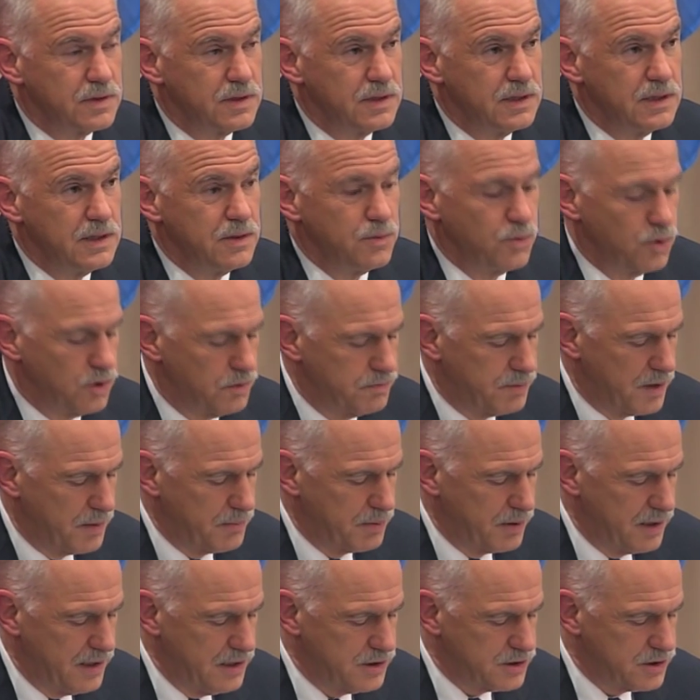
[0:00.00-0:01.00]
the world
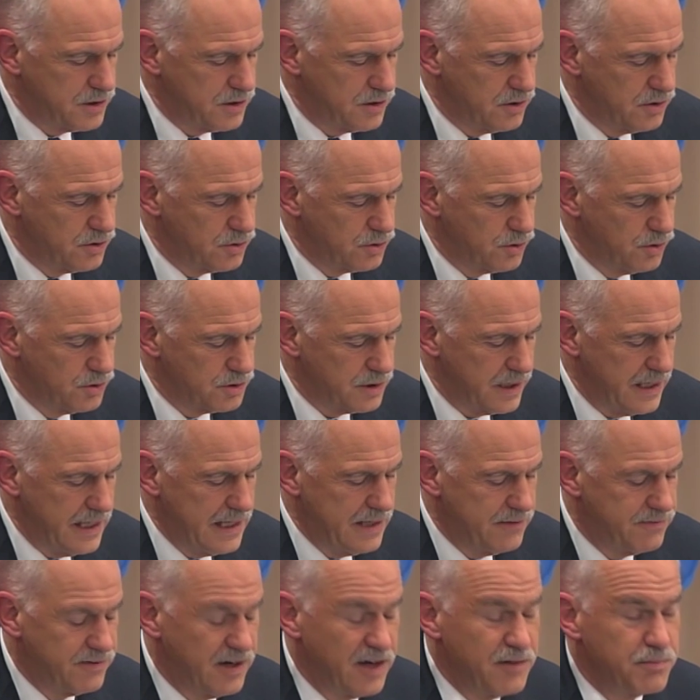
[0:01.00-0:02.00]
population controls
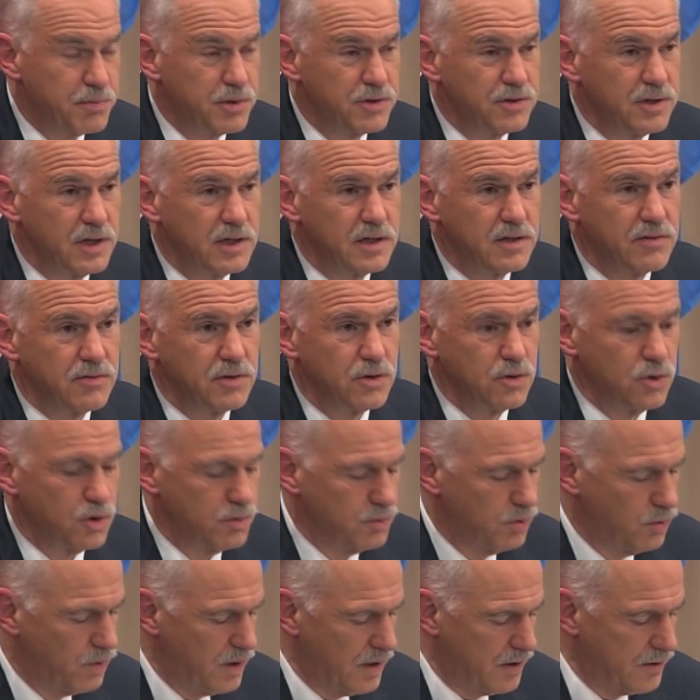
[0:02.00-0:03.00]
85% of the
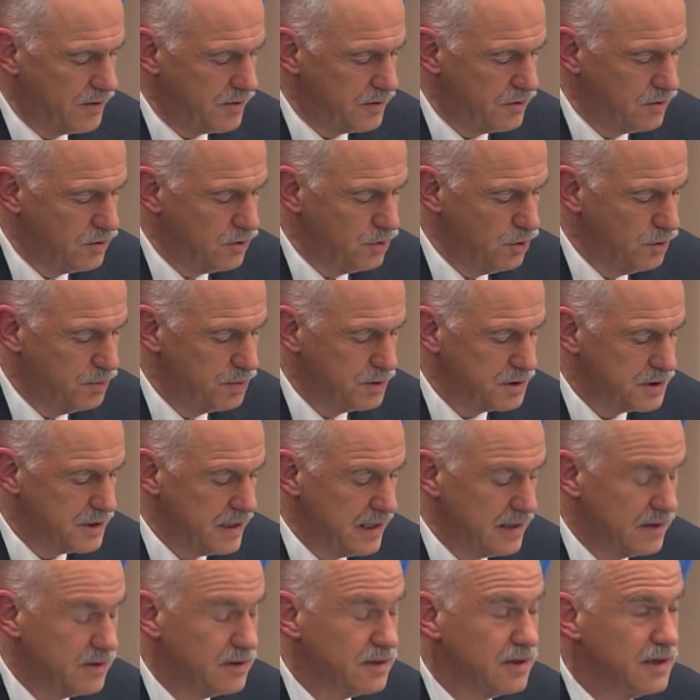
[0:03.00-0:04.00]
global wealth,
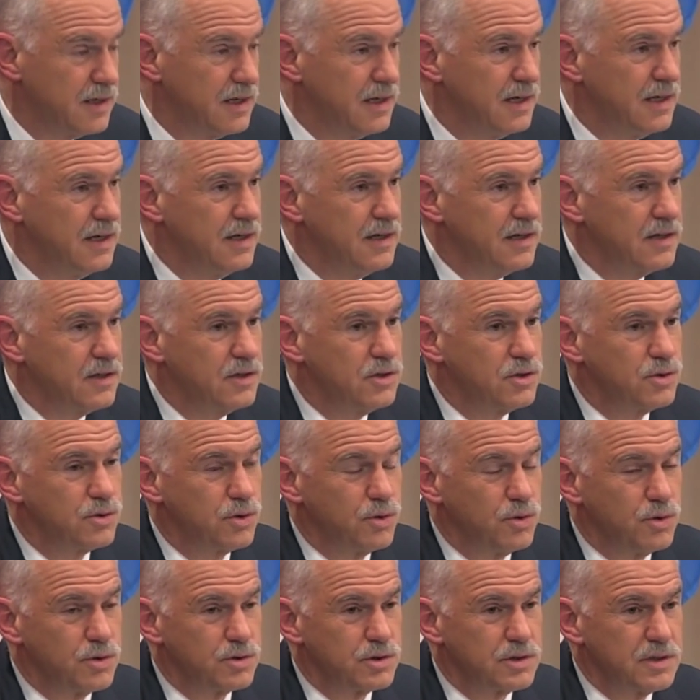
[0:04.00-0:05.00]
2%
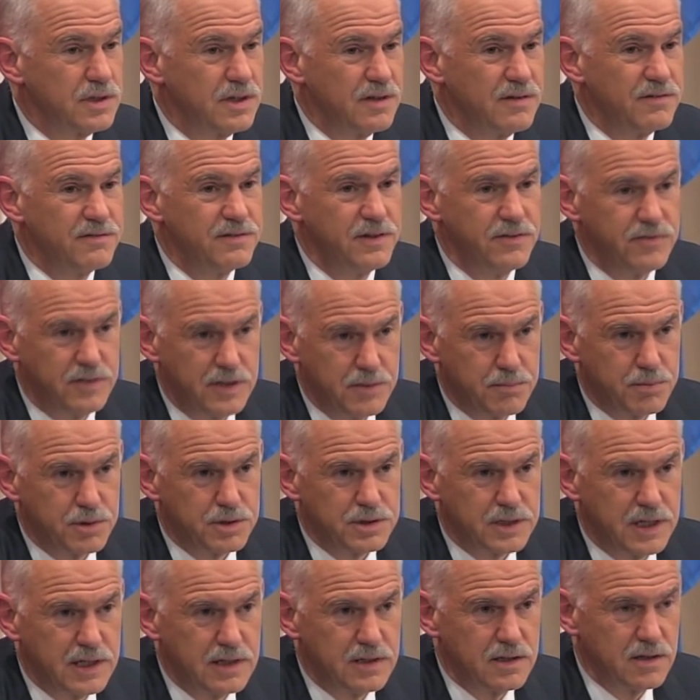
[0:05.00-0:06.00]
controls
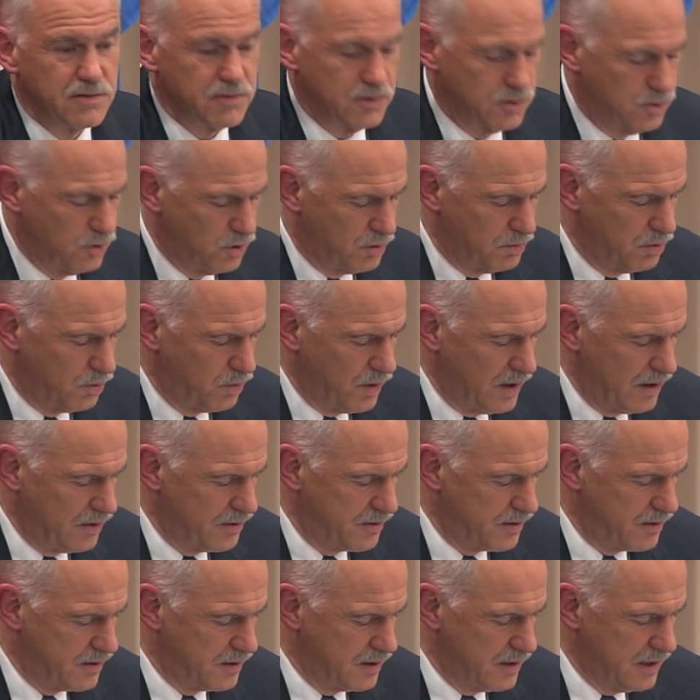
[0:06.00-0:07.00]
50% of the global
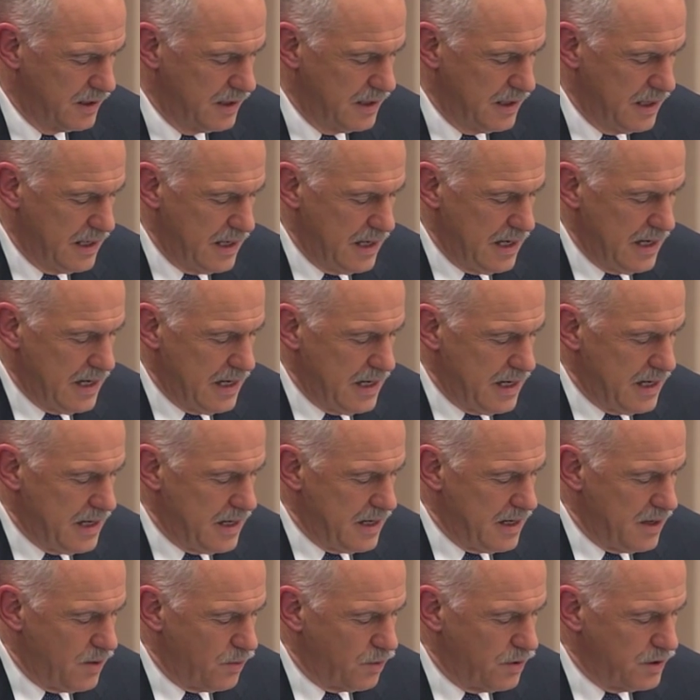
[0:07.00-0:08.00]
wealth,
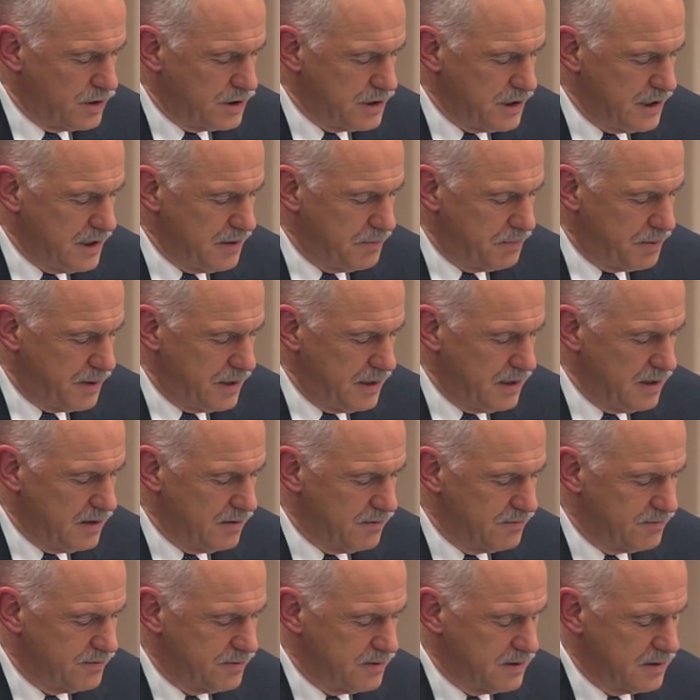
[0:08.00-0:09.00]
where GDP
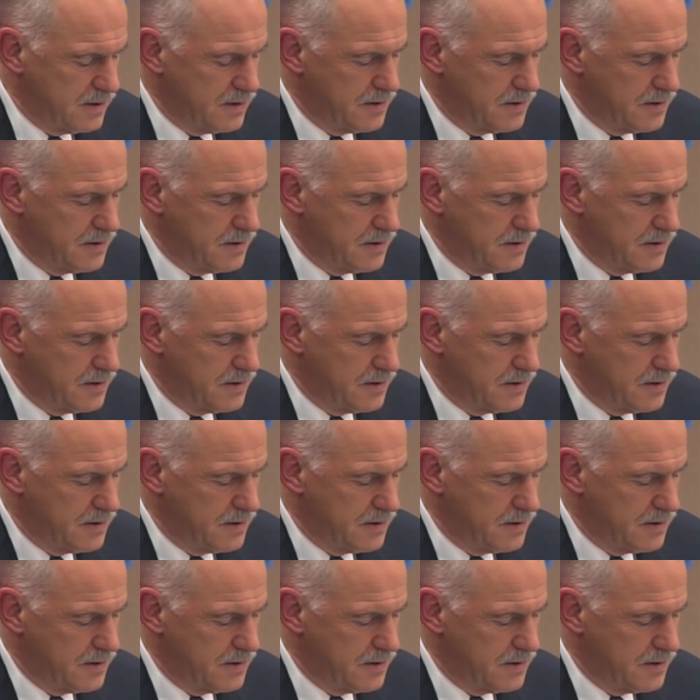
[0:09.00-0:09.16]
of